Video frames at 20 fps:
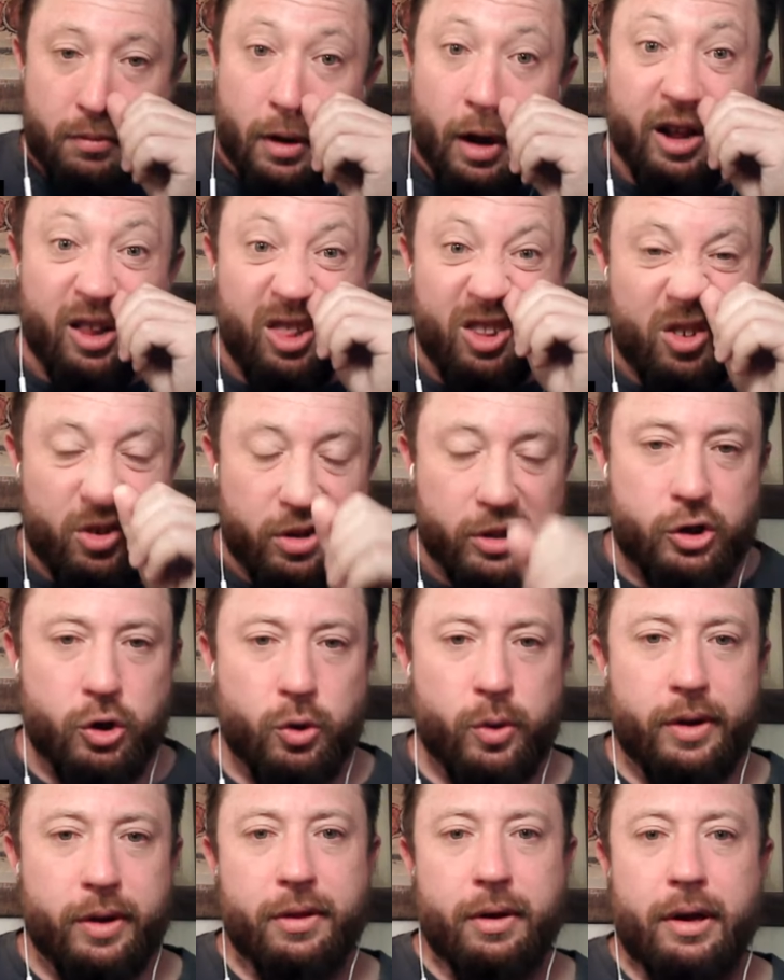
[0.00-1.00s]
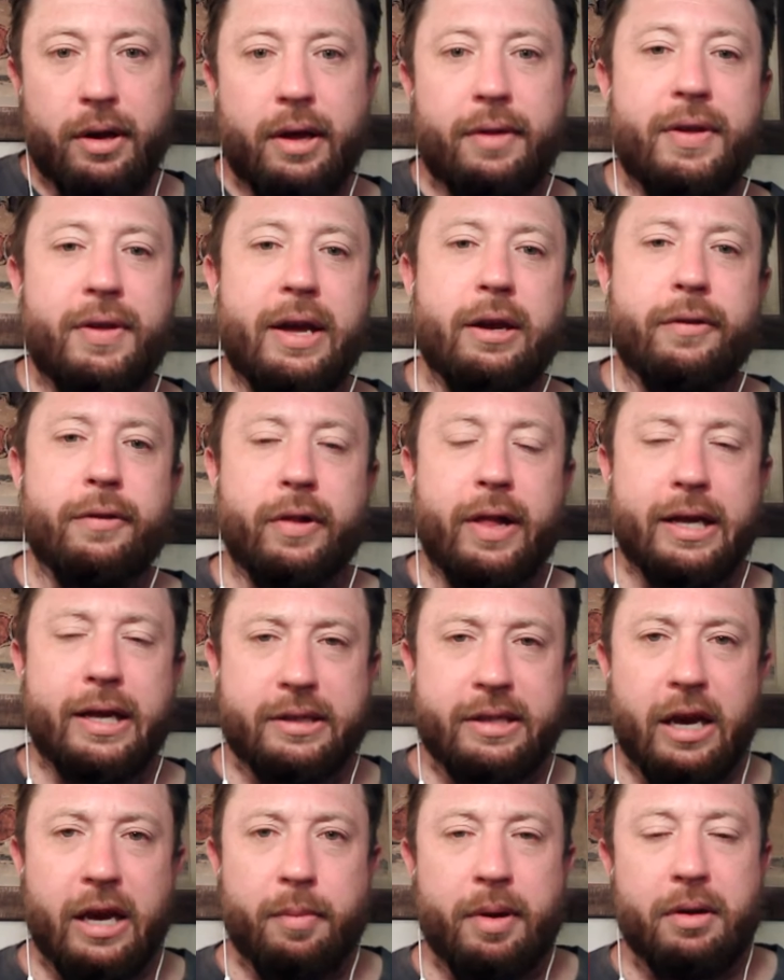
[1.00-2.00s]
I alluded to it at the end of the last
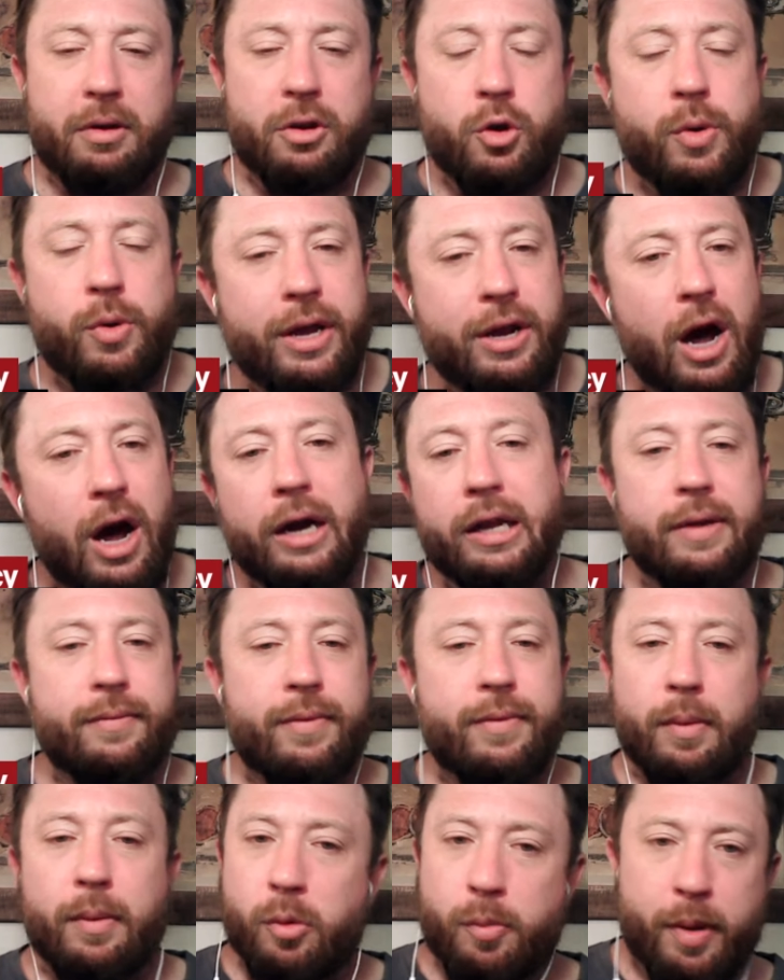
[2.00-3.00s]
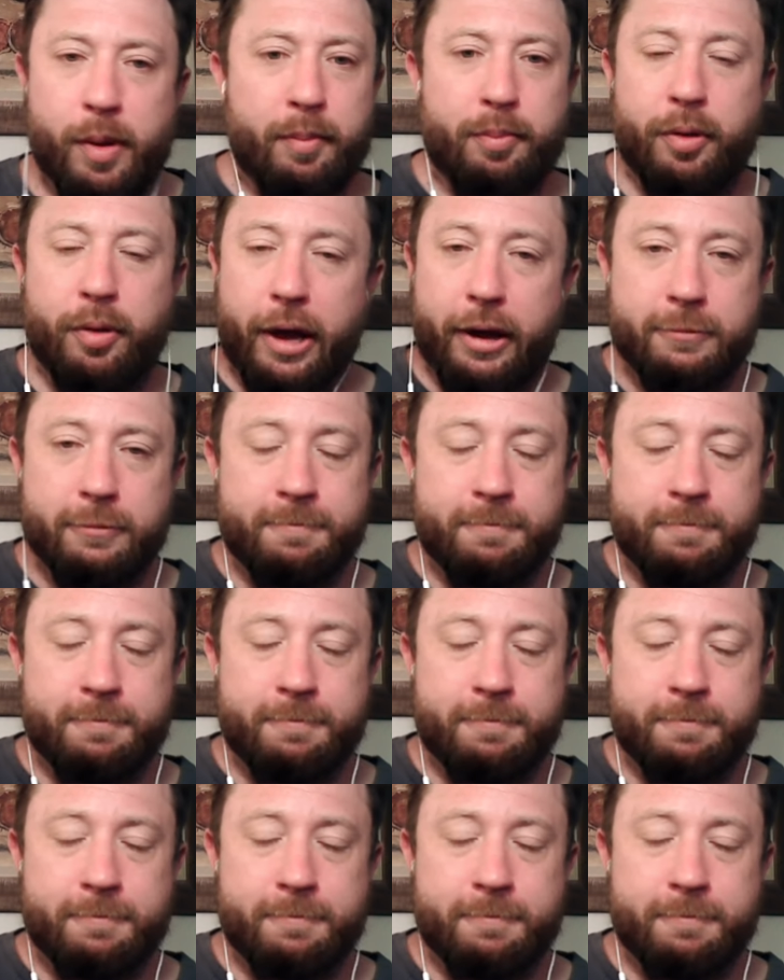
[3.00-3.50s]
segment, you cannot give up the big play.